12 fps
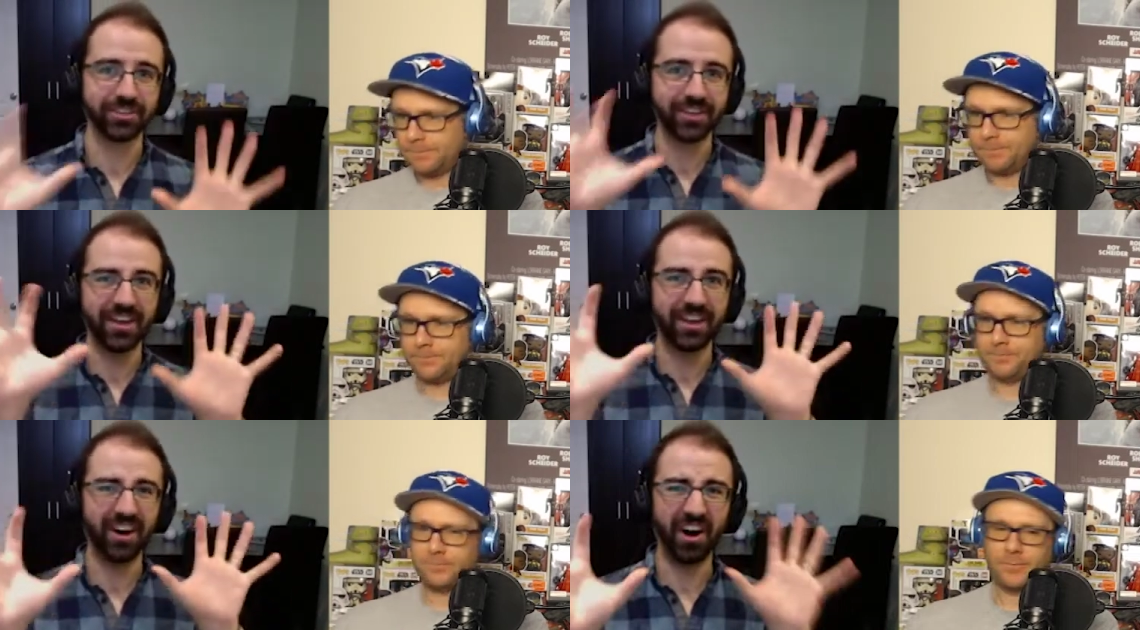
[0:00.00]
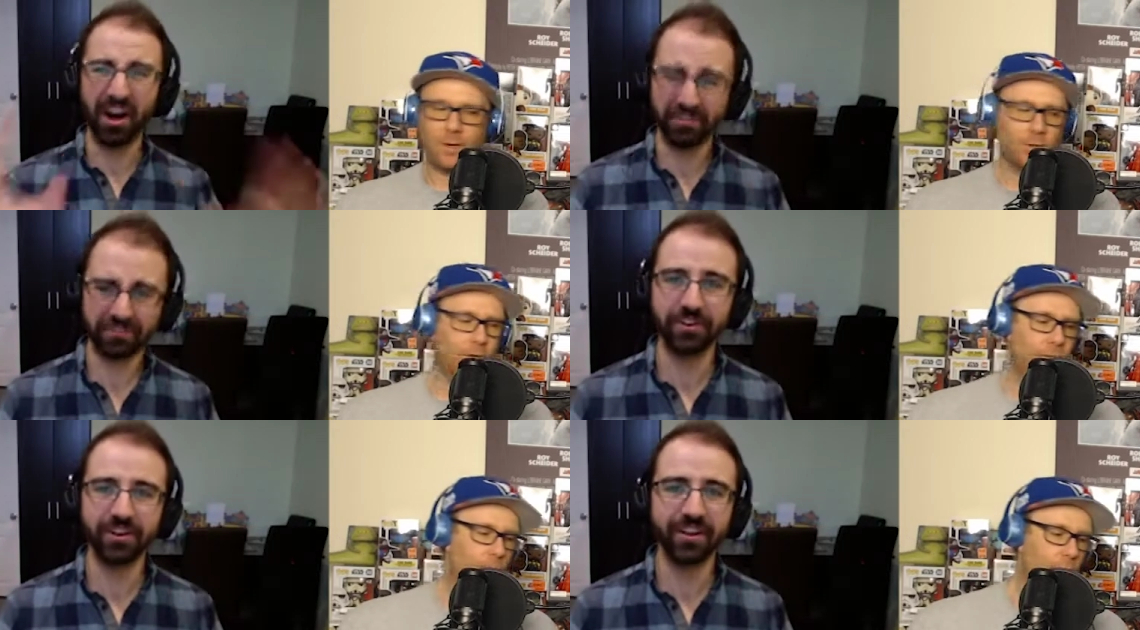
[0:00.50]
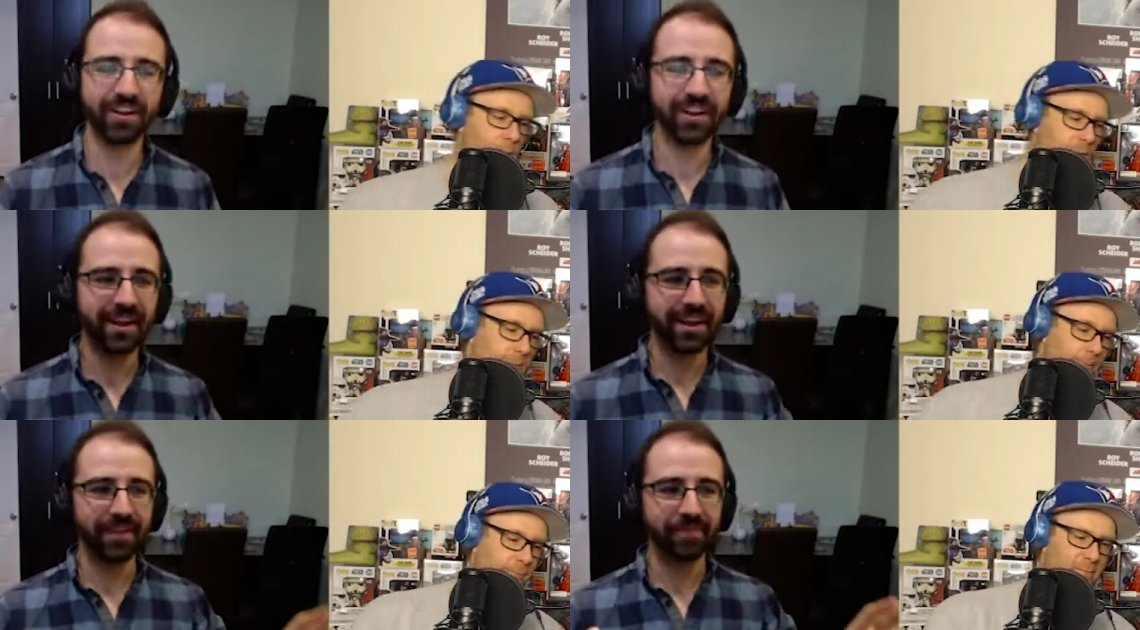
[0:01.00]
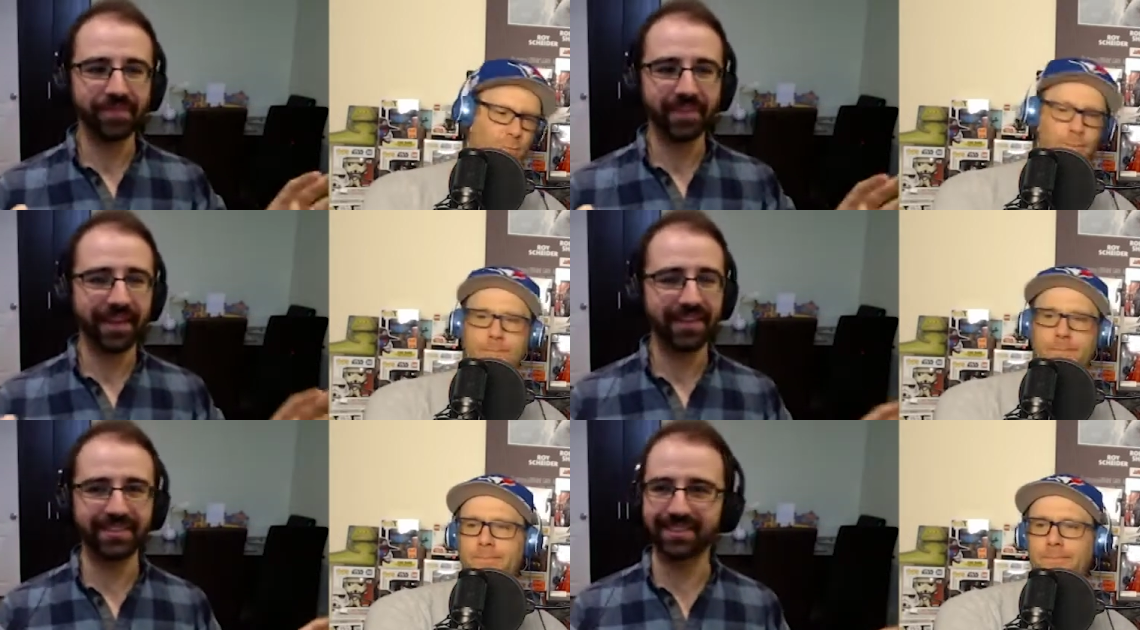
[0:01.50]
Speaker 1: just looks That's gross. awful.
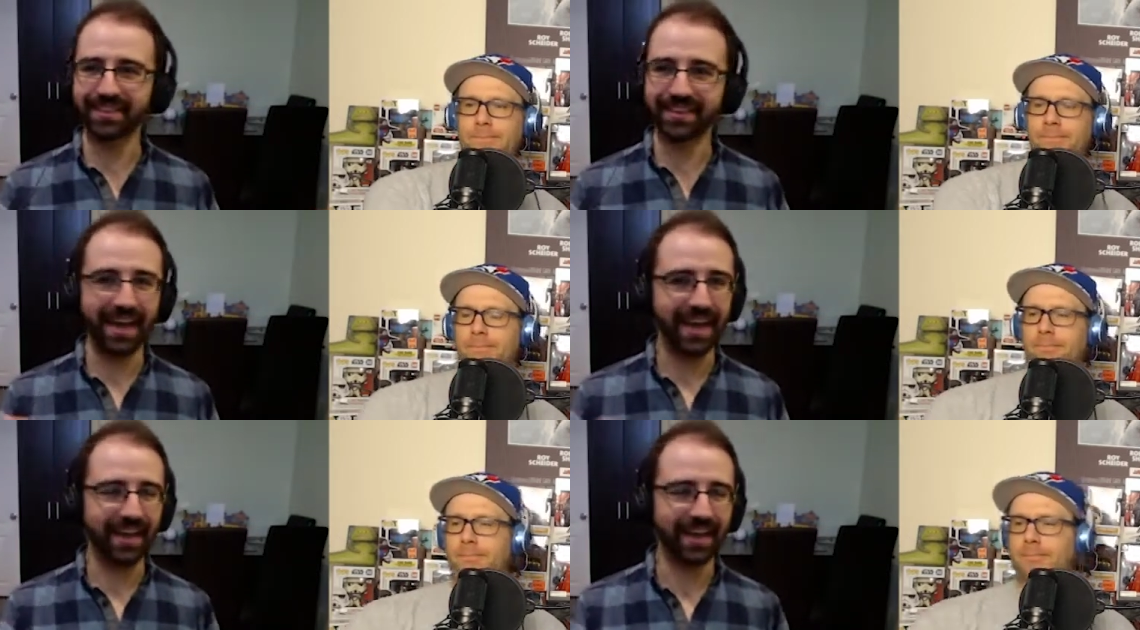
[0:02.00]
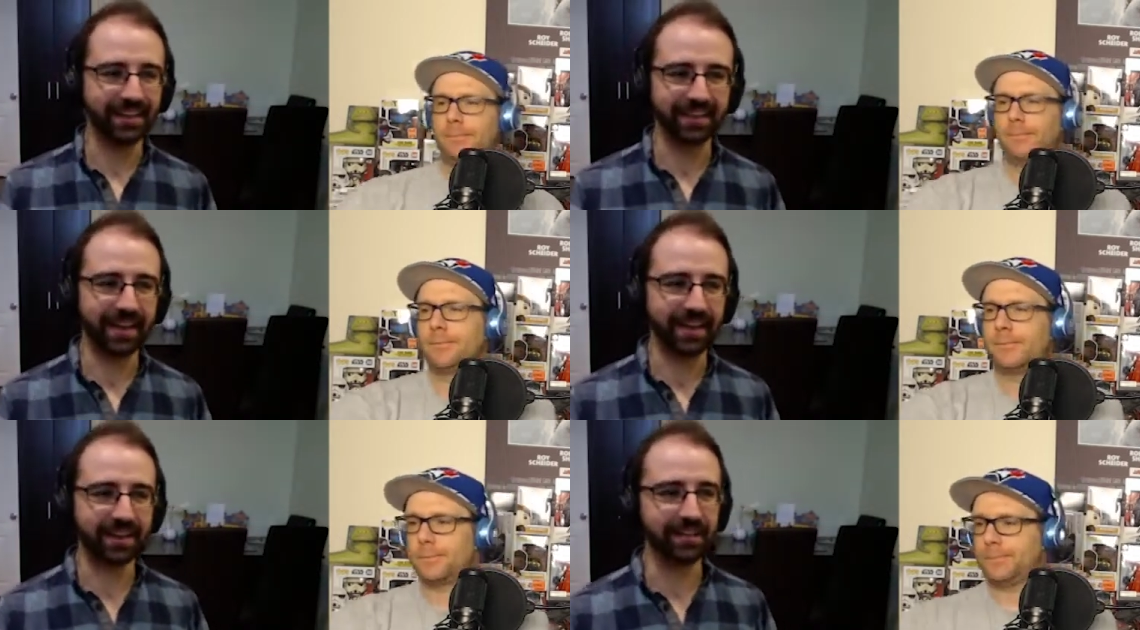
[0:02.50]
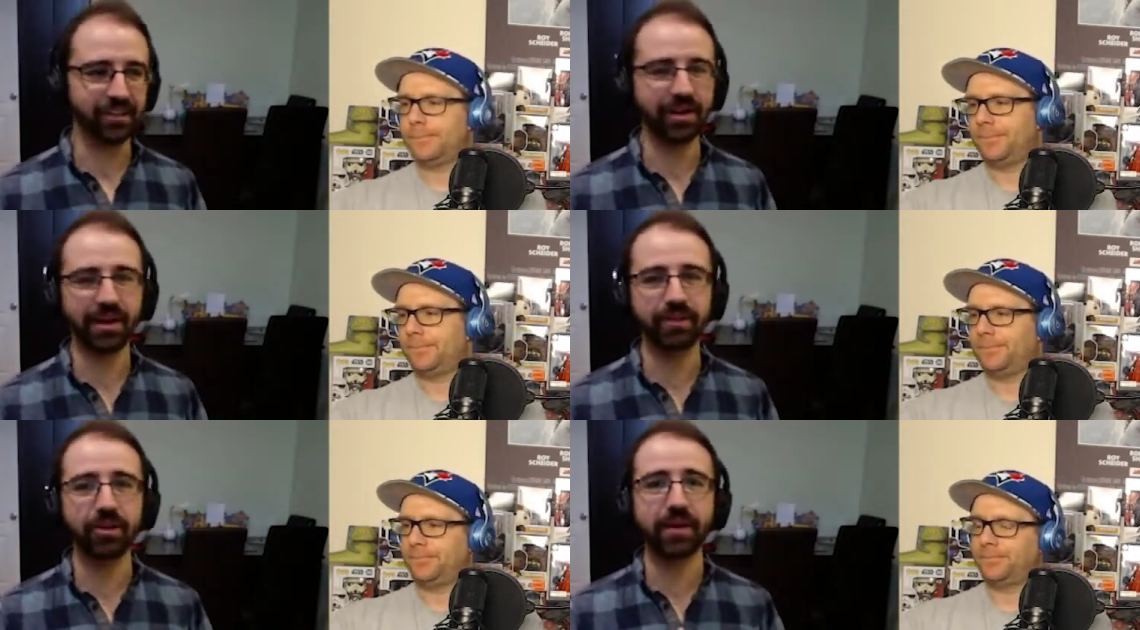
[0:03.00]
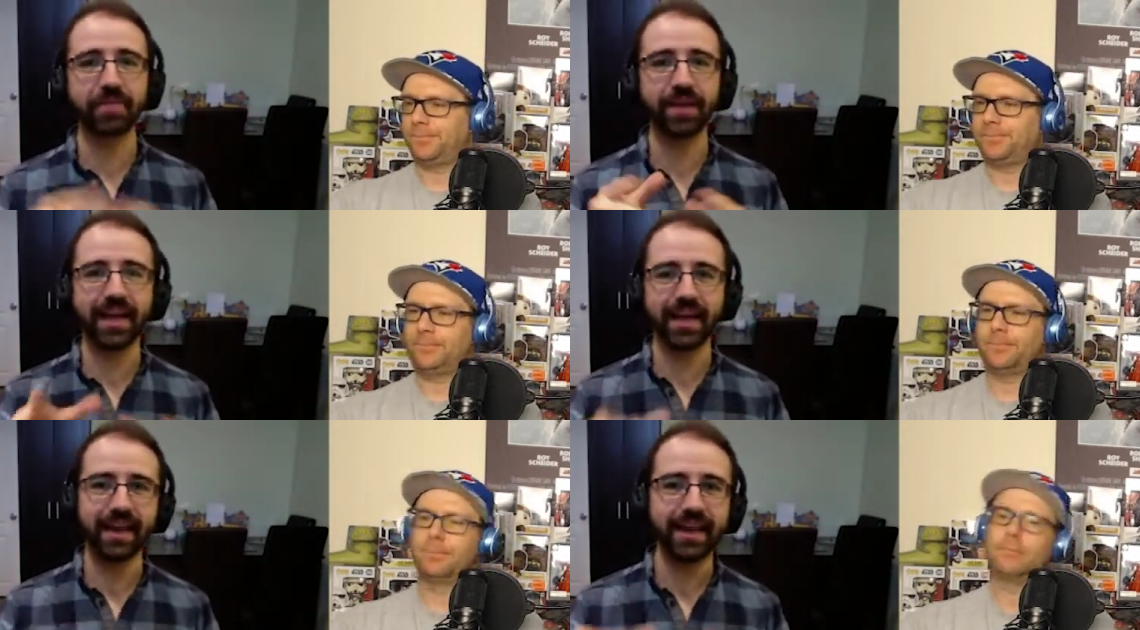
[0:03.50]
It's yeah, like look up look up the
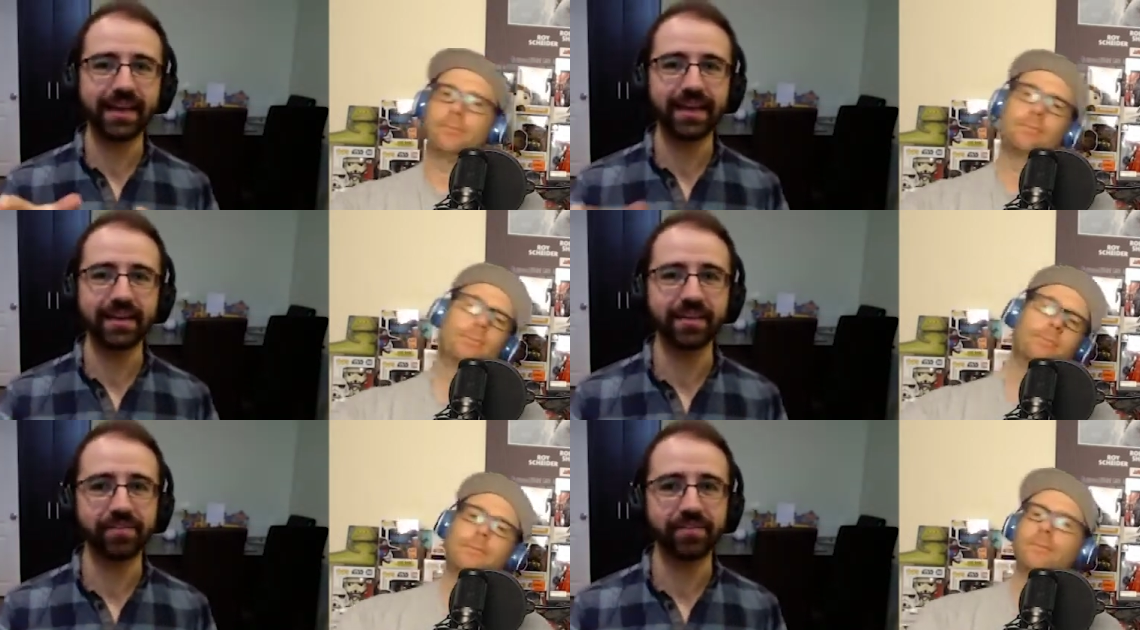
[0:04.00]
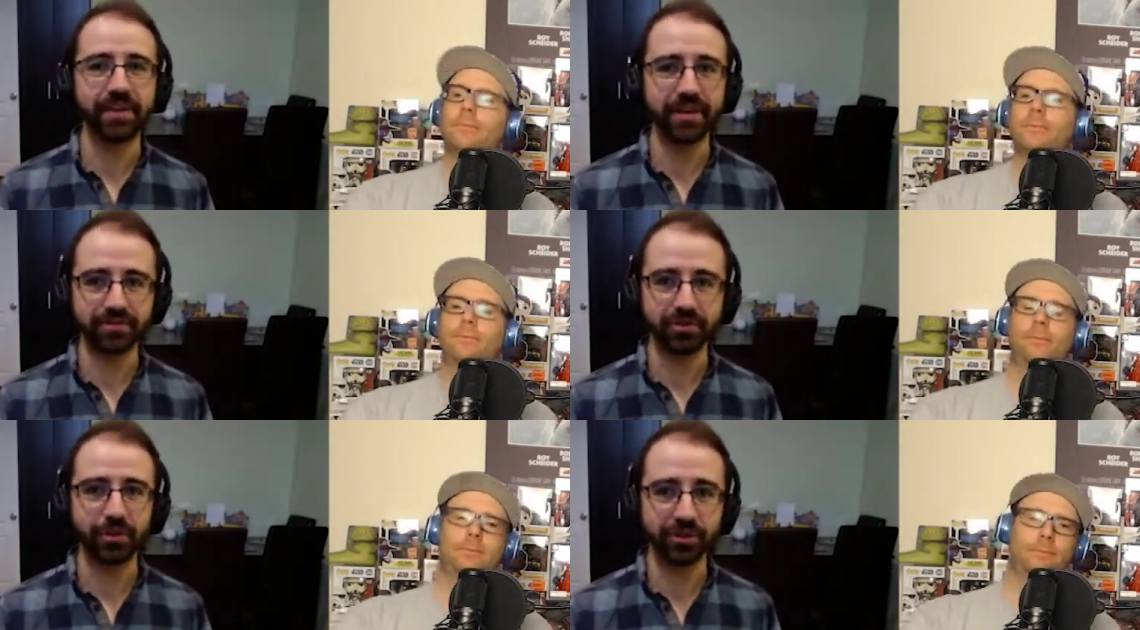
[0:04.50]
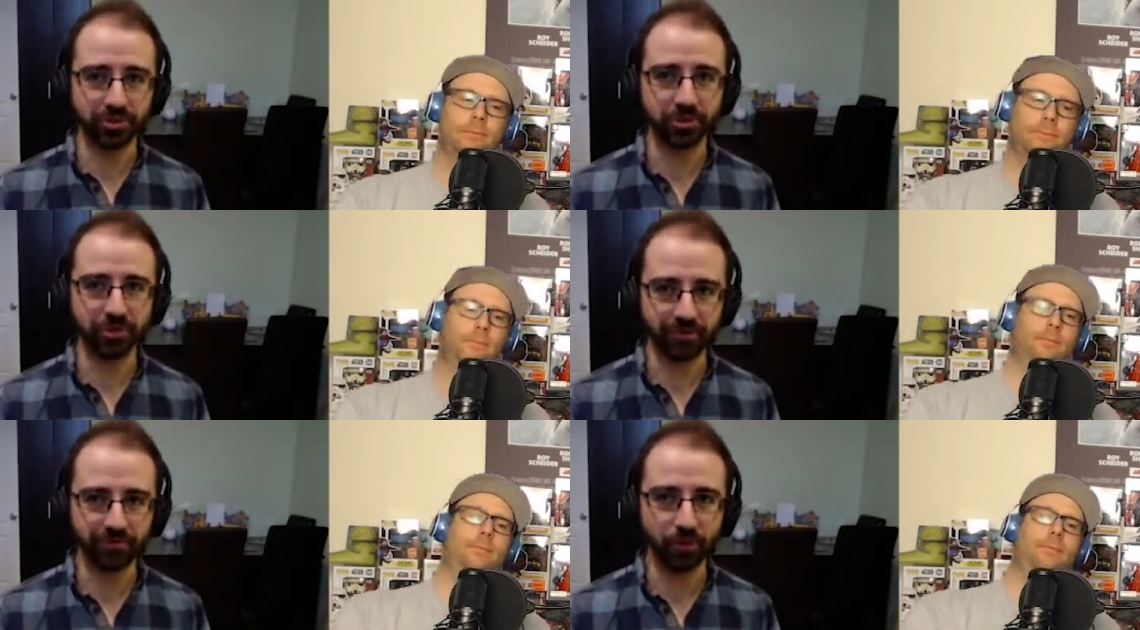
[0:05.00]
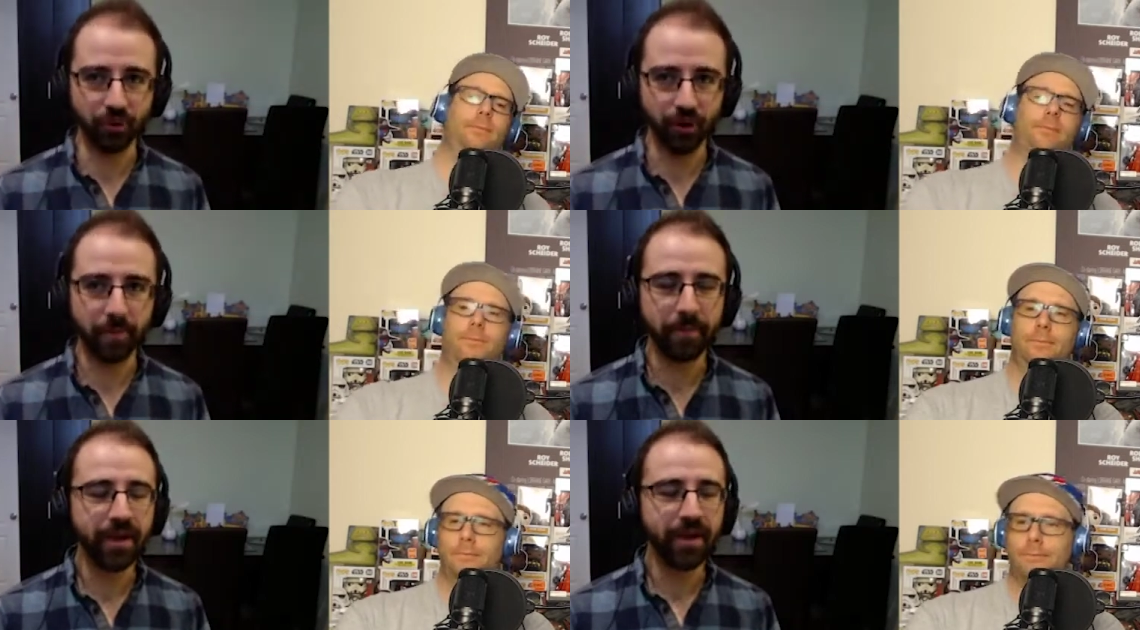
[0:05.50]
Canadian DVD of Toy Story four.